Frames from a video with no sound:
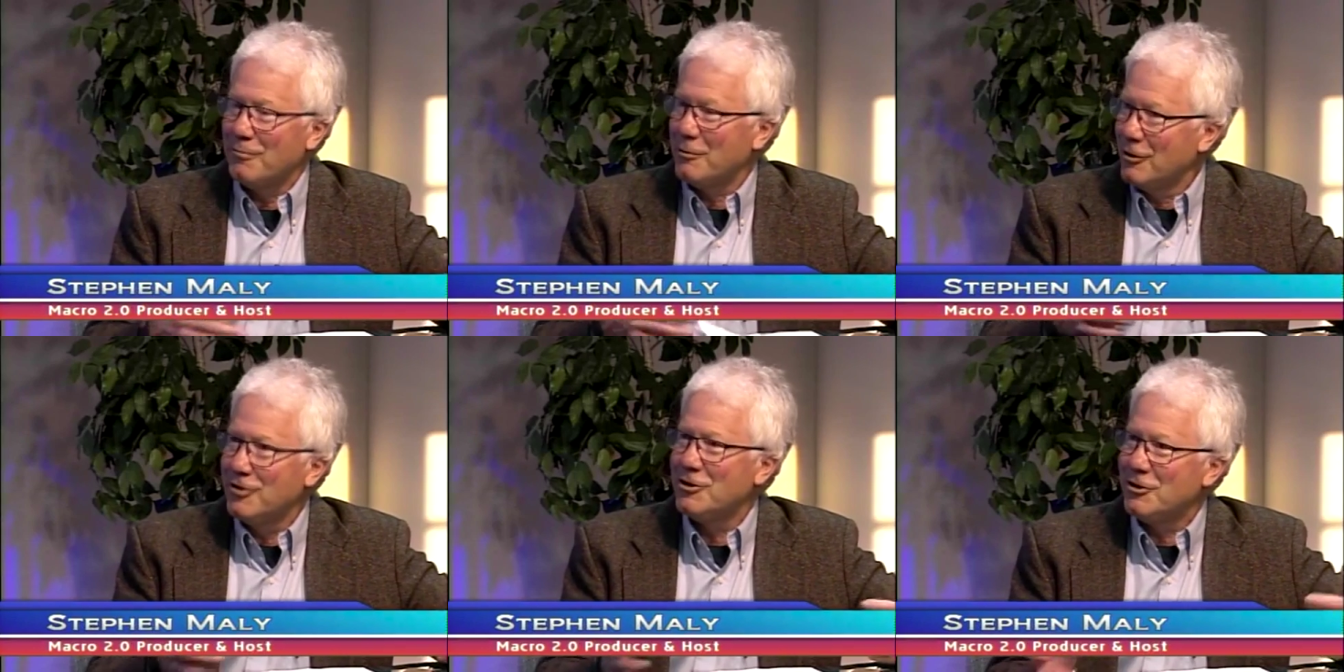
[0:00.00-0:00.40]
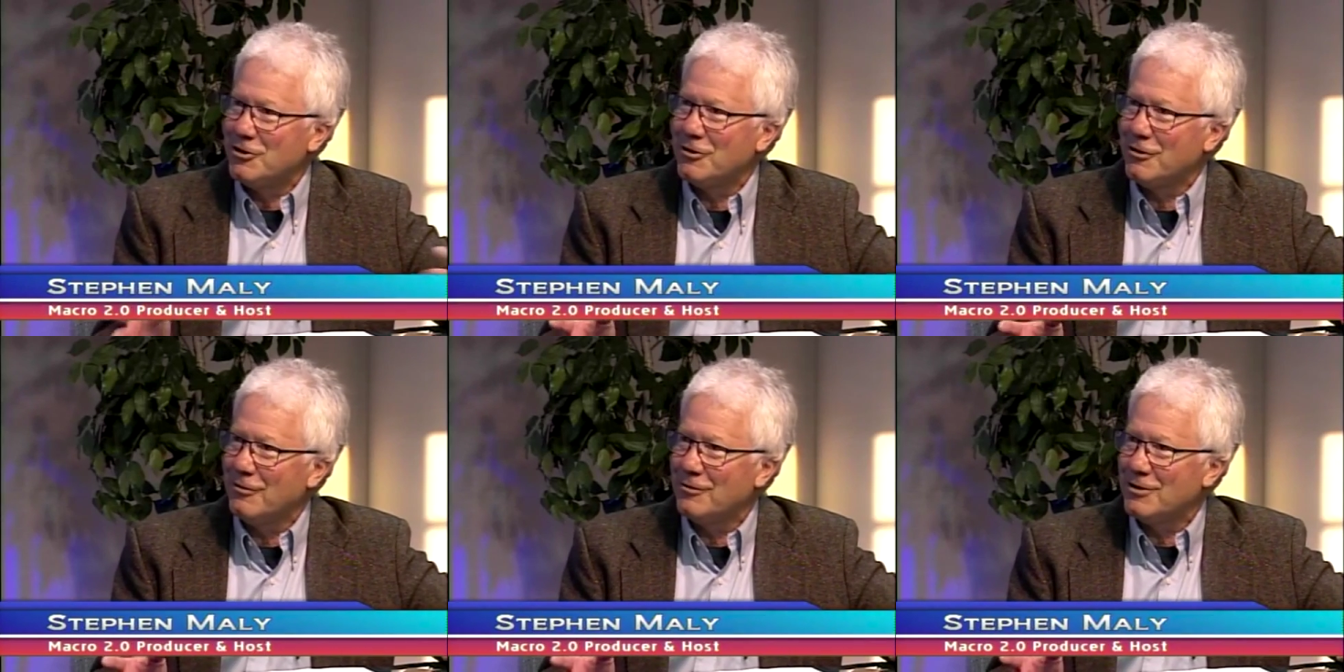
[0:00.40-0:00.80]
goods and
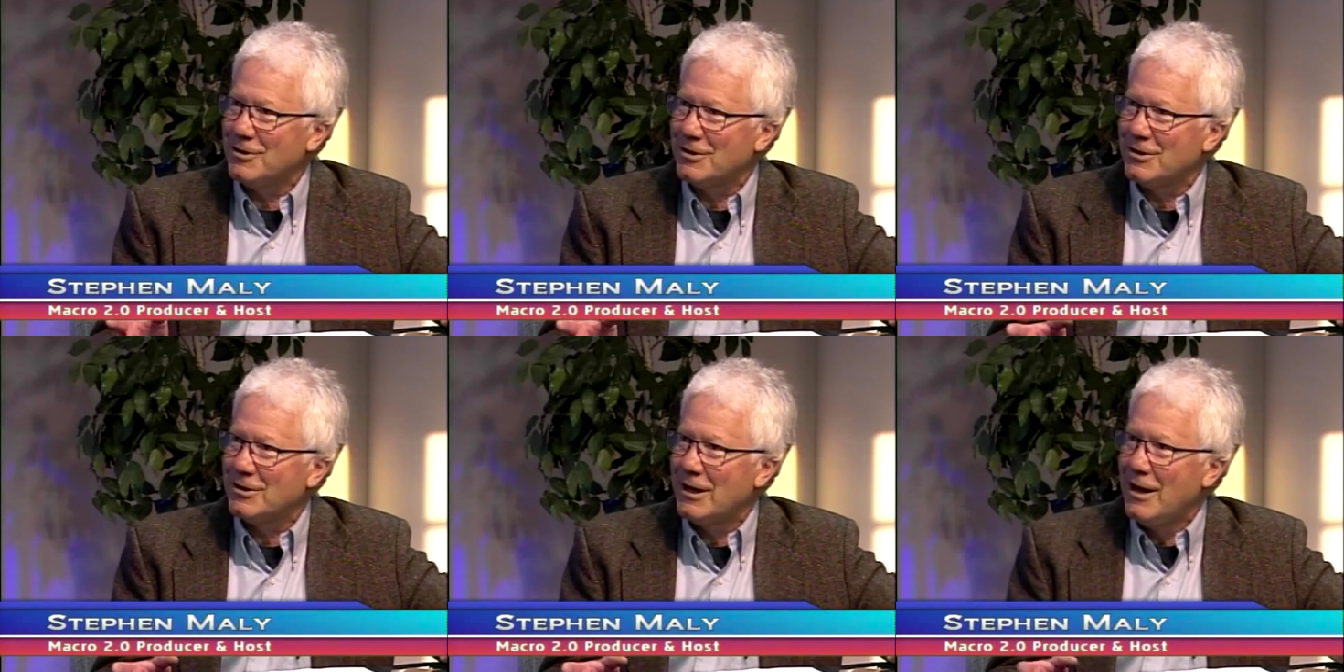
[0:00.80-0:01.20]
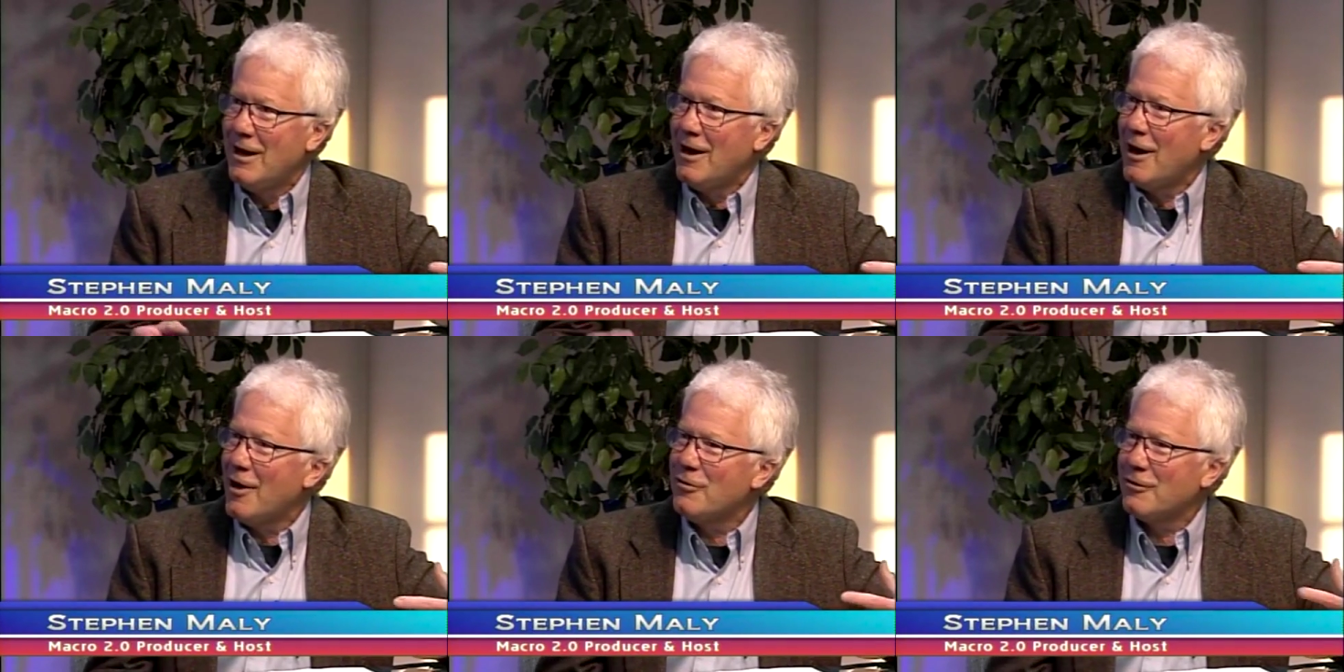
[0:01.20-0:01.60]
services.
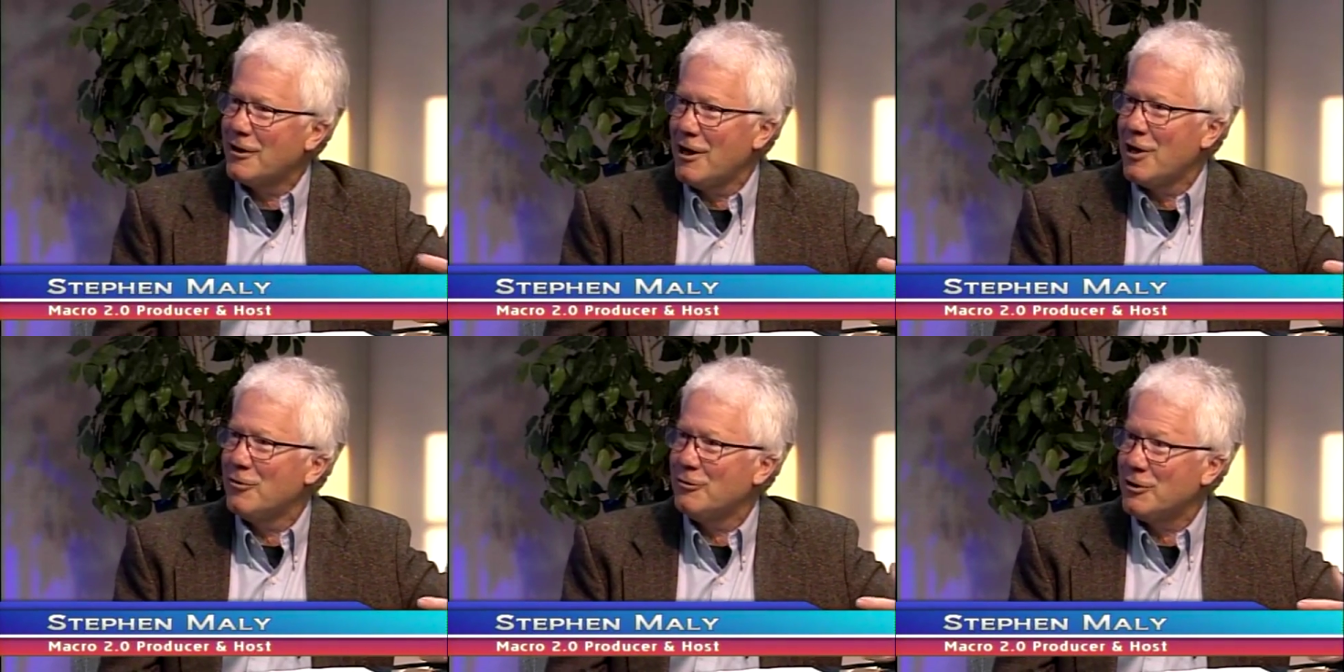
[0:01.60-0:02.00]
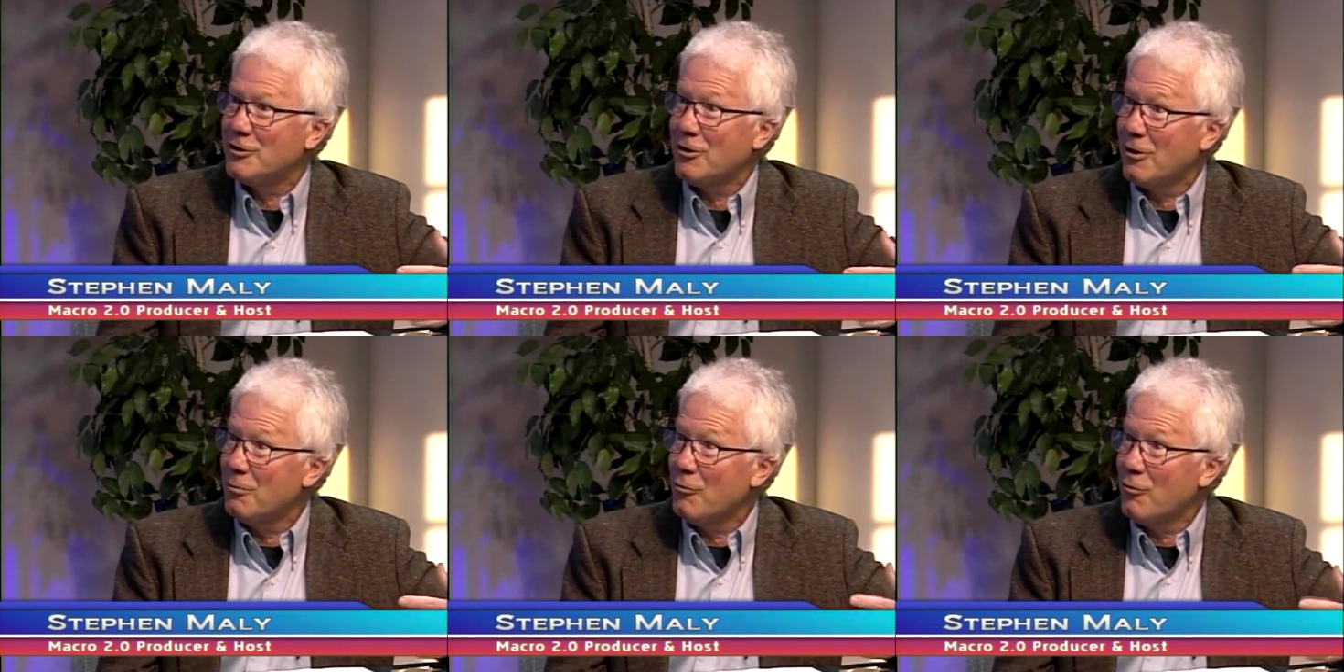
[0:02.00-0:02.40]
Other countries
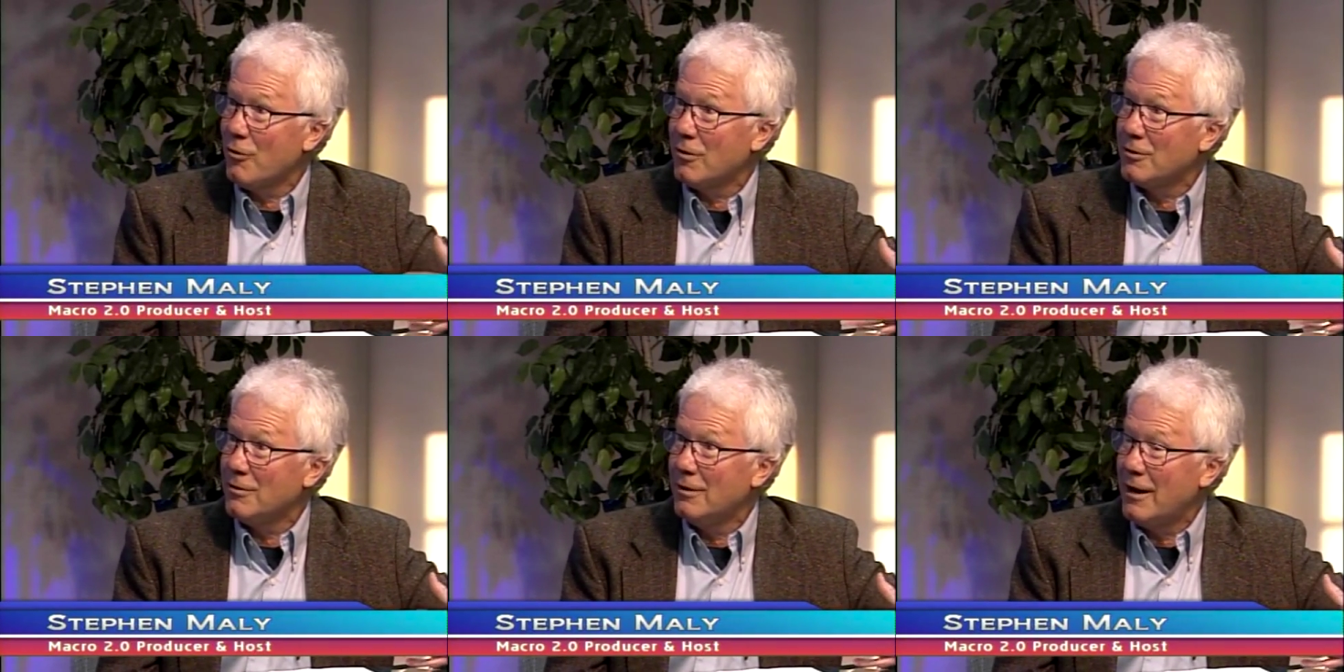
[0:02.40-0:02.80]
are more